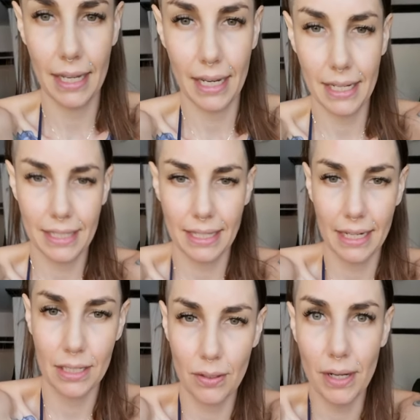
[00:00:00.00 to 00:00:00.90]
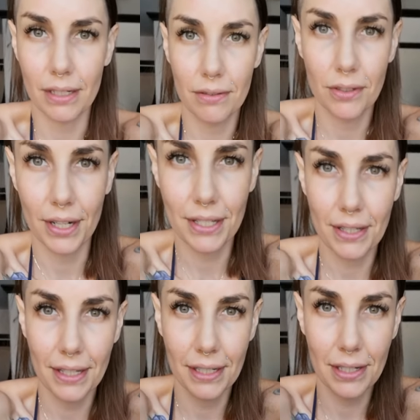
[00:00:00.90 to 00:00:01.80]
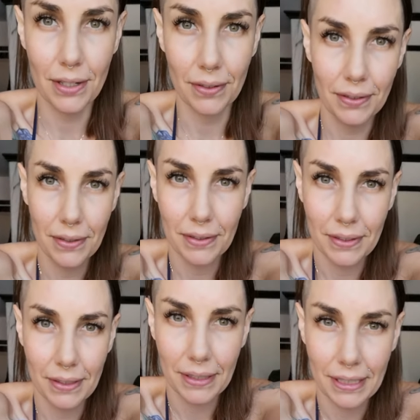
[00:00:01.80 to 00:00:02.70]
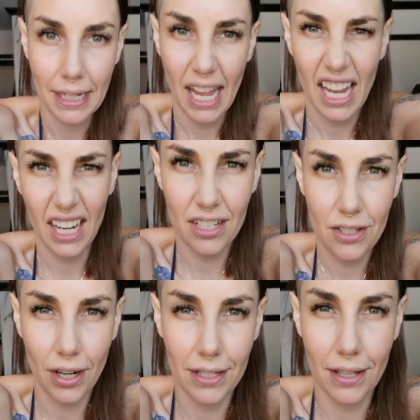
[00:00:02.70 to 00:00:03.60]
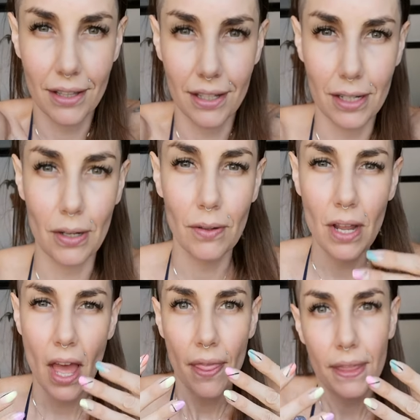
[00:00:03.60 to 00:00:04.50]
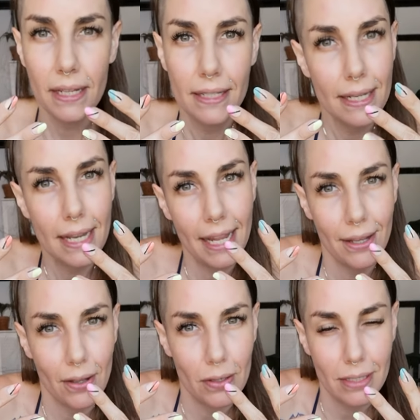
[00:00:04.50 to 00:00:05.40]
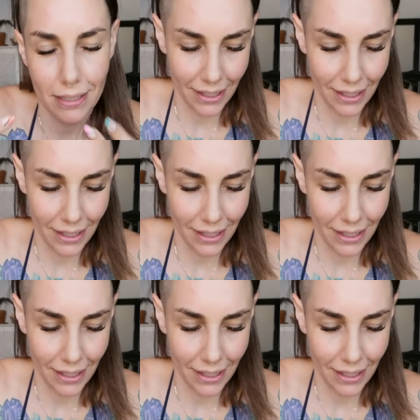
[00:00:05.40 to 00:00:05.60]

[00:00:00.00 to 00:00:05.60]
and, and it's saying, do it. Try something new. Hey, I just tried something new. These nails.